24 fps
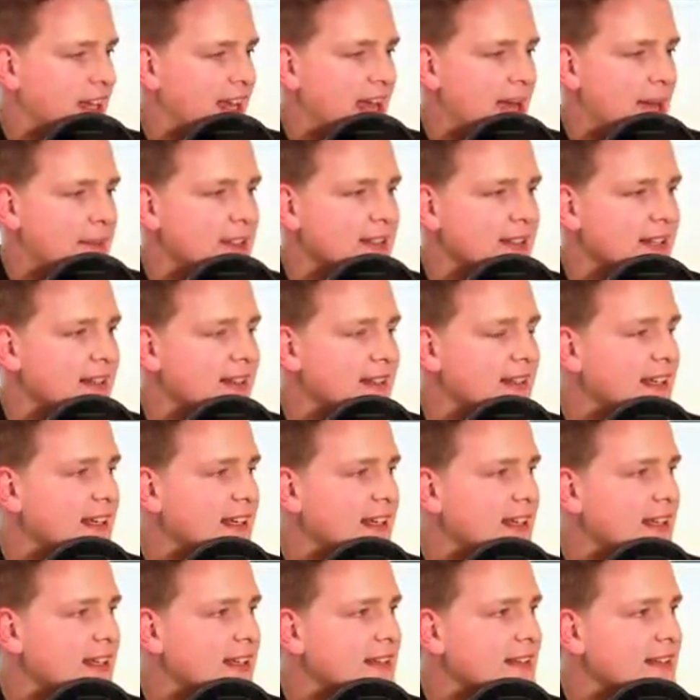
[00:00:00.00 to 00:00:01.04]
I mean,
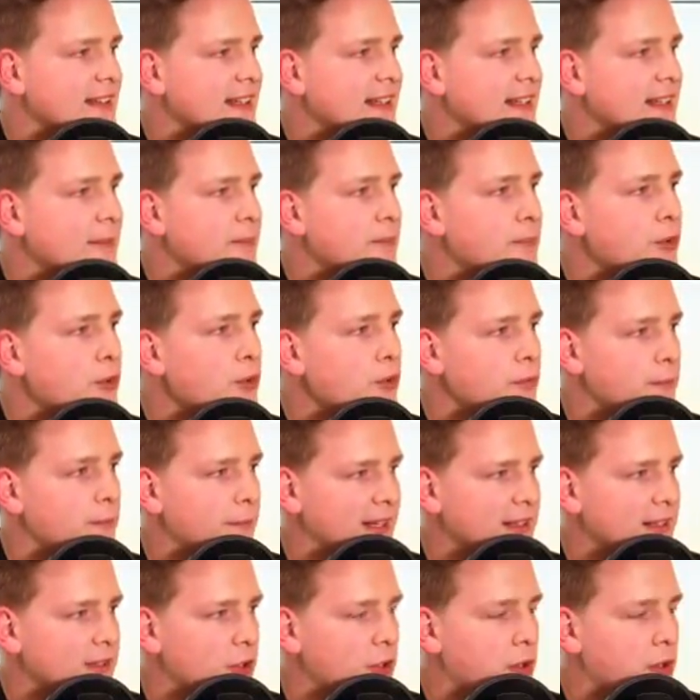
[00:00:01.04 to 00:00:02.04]
the the movement